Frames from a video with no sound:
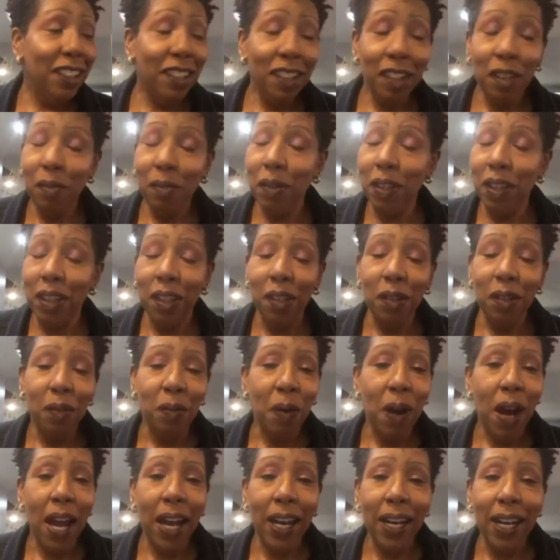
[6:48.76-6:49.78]
with the
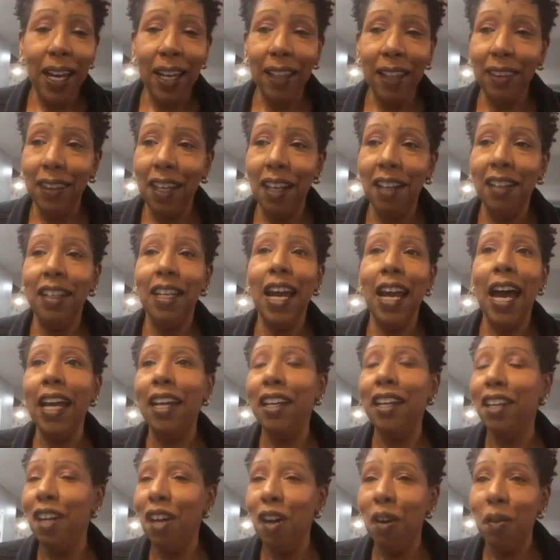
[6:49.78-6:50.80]
wine out there, not
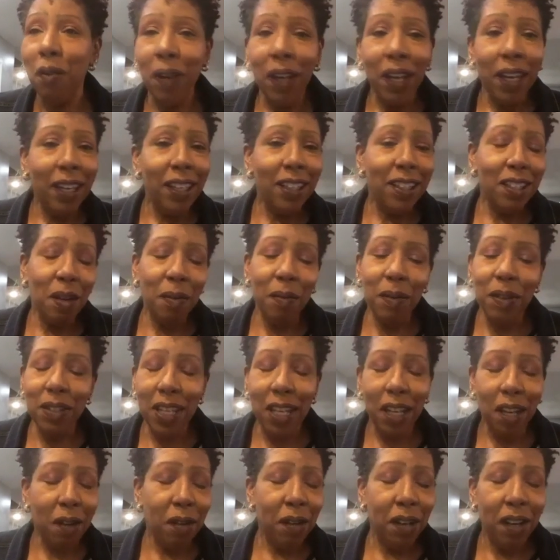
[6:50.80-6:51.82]
knowing, it's almost like
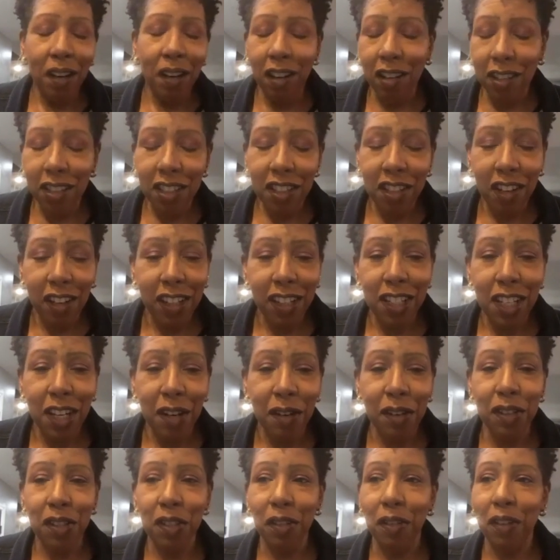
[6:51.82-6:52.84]
going to uncharted
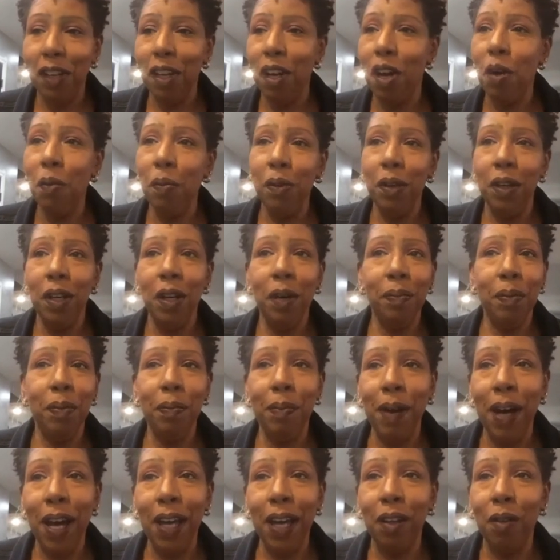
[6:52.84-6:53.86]
territory, opening up a
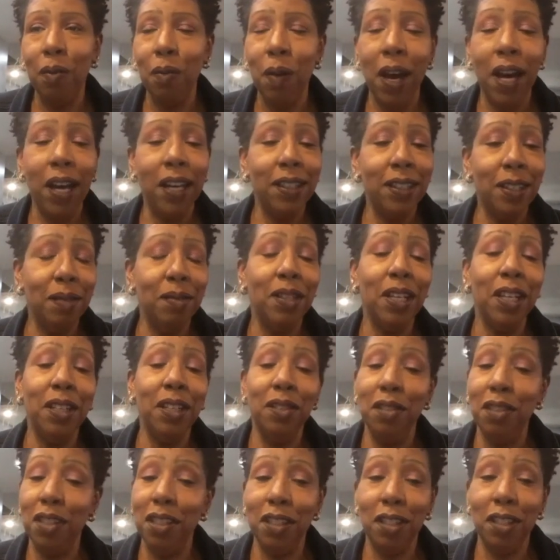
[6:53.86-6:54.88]
bottle of wine. Sometimes
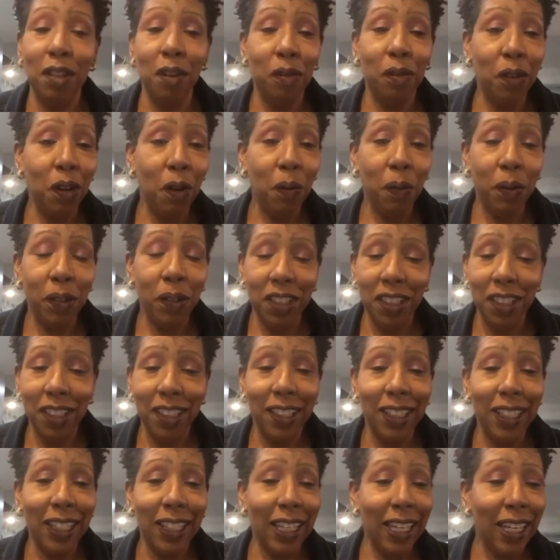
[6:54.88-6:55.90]
you just don't know what you're
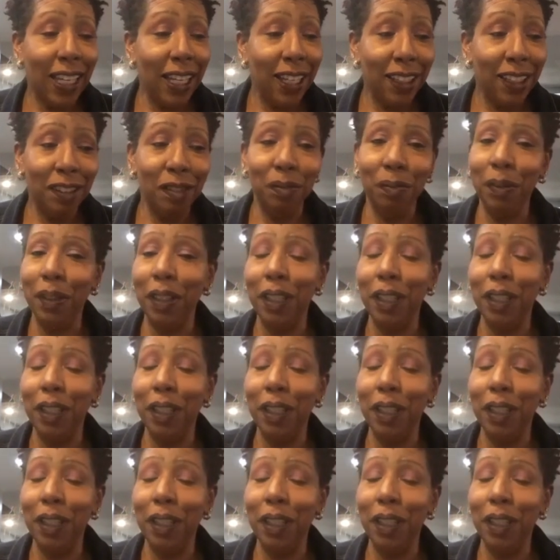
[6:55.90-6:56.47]
gonna get, but